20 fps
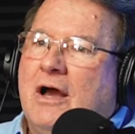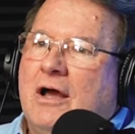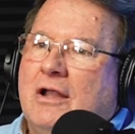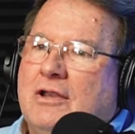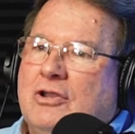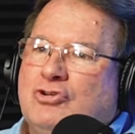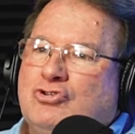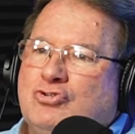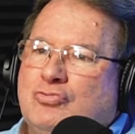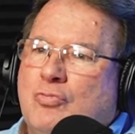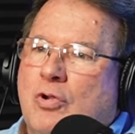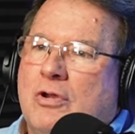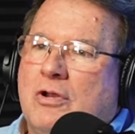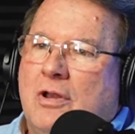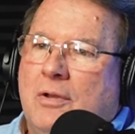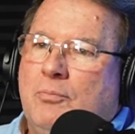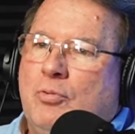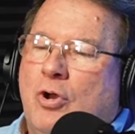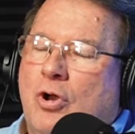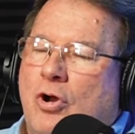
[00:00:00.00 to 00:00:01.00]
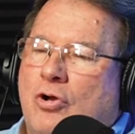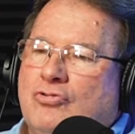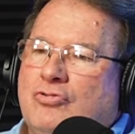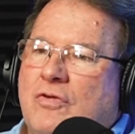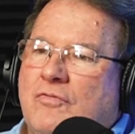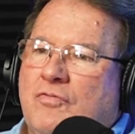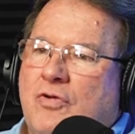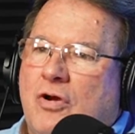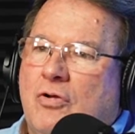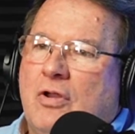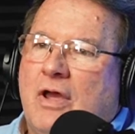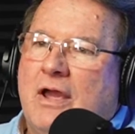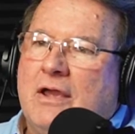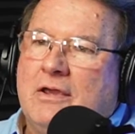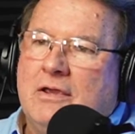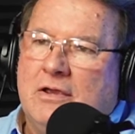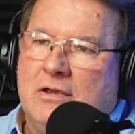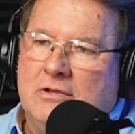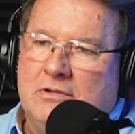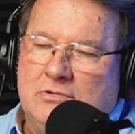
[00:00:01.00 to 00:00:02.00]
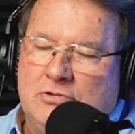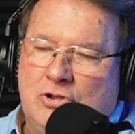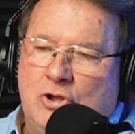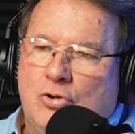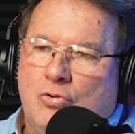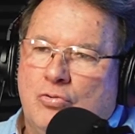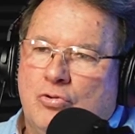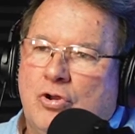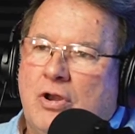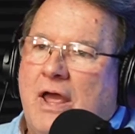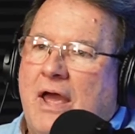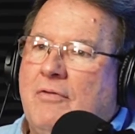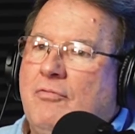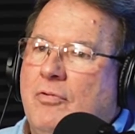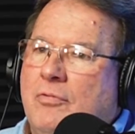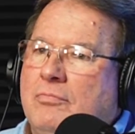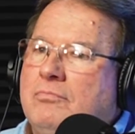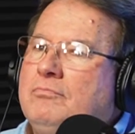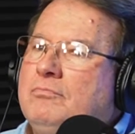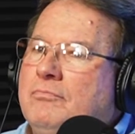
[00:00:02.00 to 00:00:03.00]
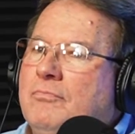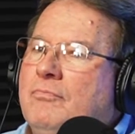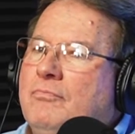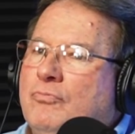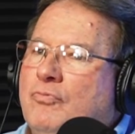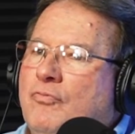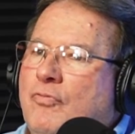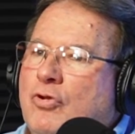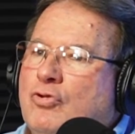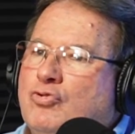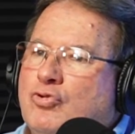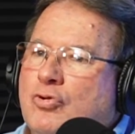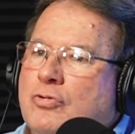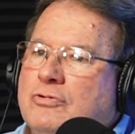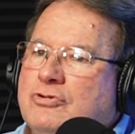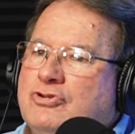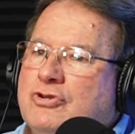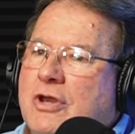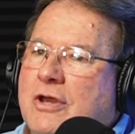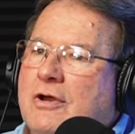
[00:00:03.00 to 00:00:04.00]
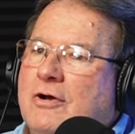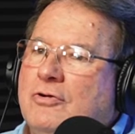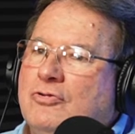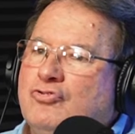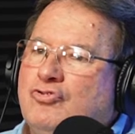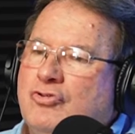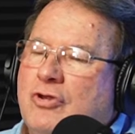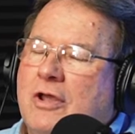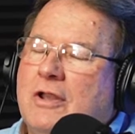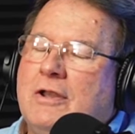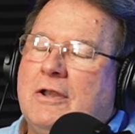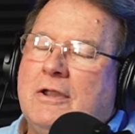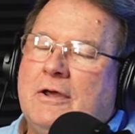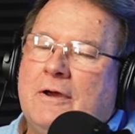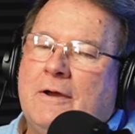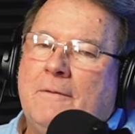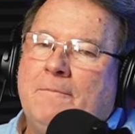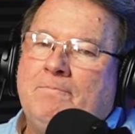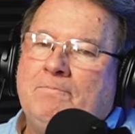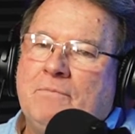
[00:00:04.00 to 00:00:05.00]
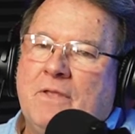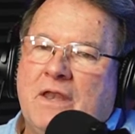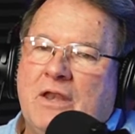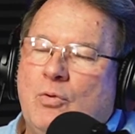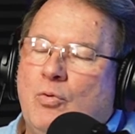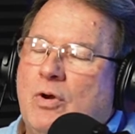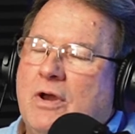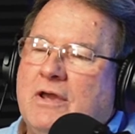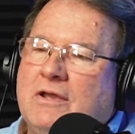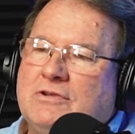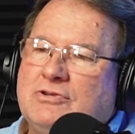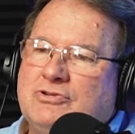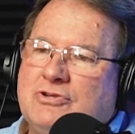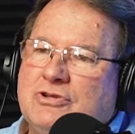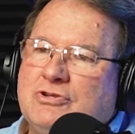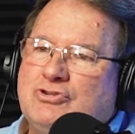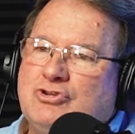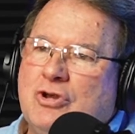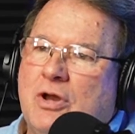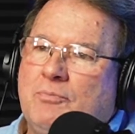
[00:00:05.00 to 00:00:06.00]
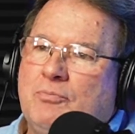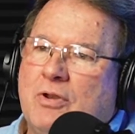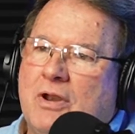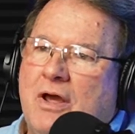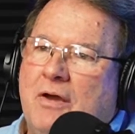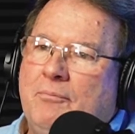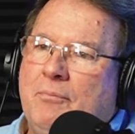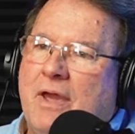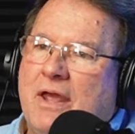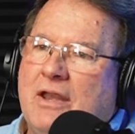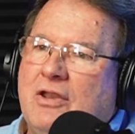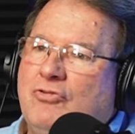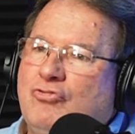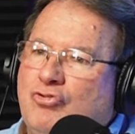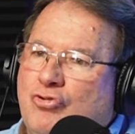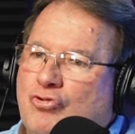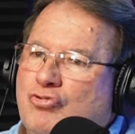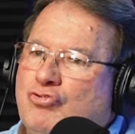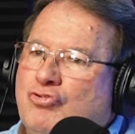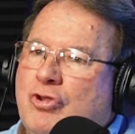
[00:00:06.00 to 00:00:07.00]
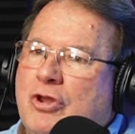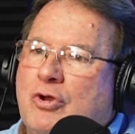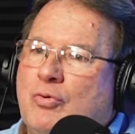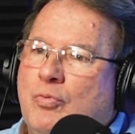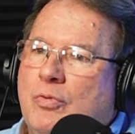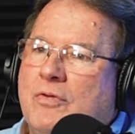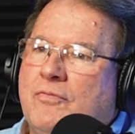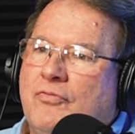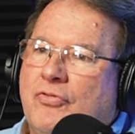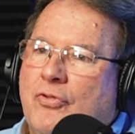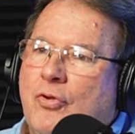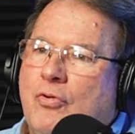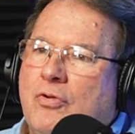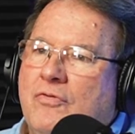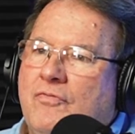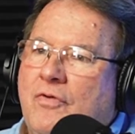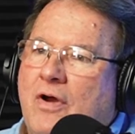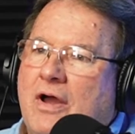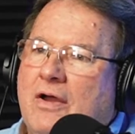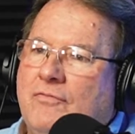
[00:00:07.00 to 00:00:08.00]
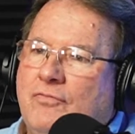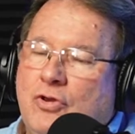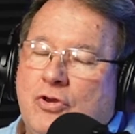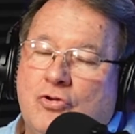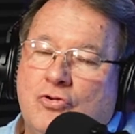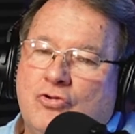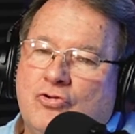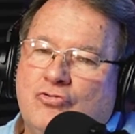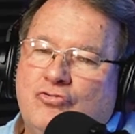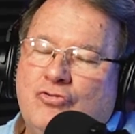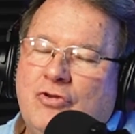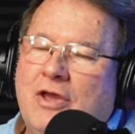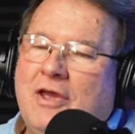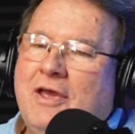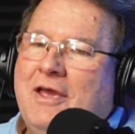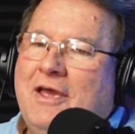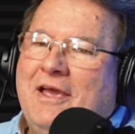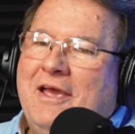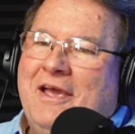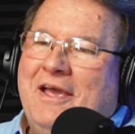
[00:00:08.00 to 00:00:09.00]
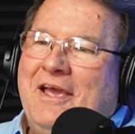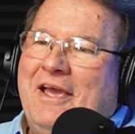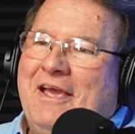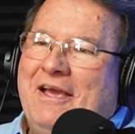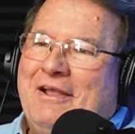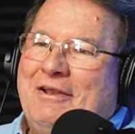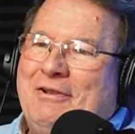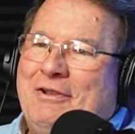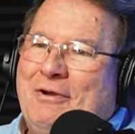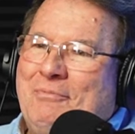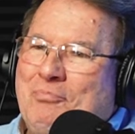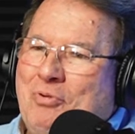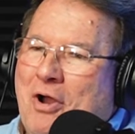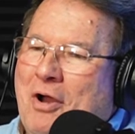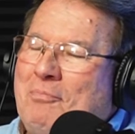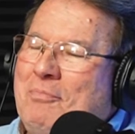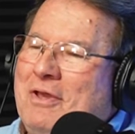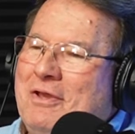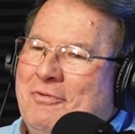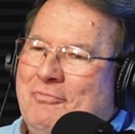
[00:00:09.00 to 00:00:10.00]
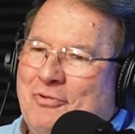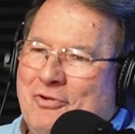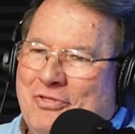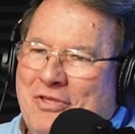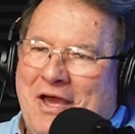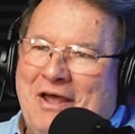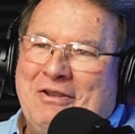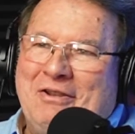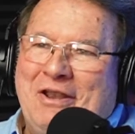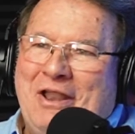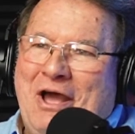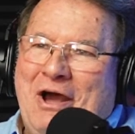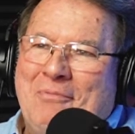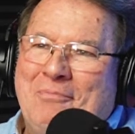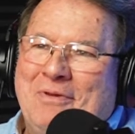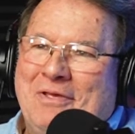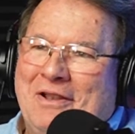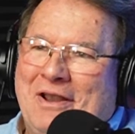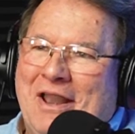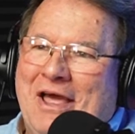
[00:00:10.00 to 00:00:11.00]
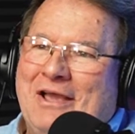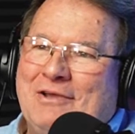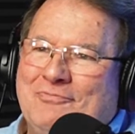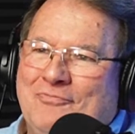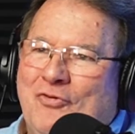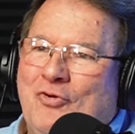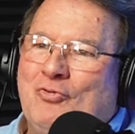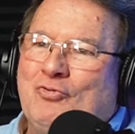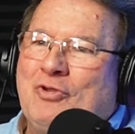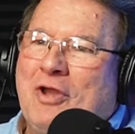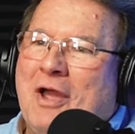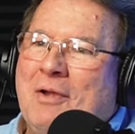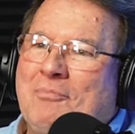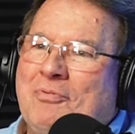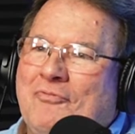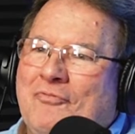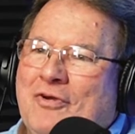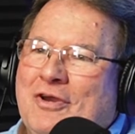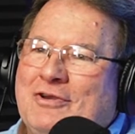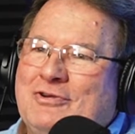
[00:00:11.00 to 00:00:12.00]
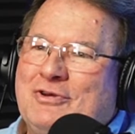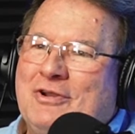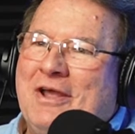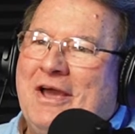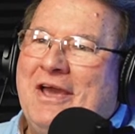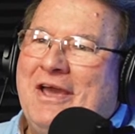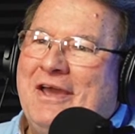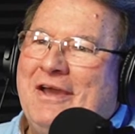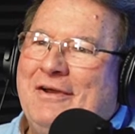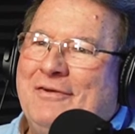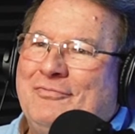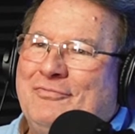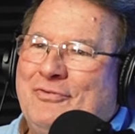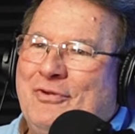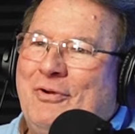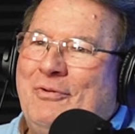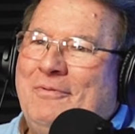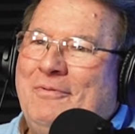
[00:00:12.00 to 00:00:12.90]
just strictly because they felt I could have a future in sales. And anyway, it's something I've managed to stick with for 35 years, and probably without a doubt be the last full-time profession I have. So.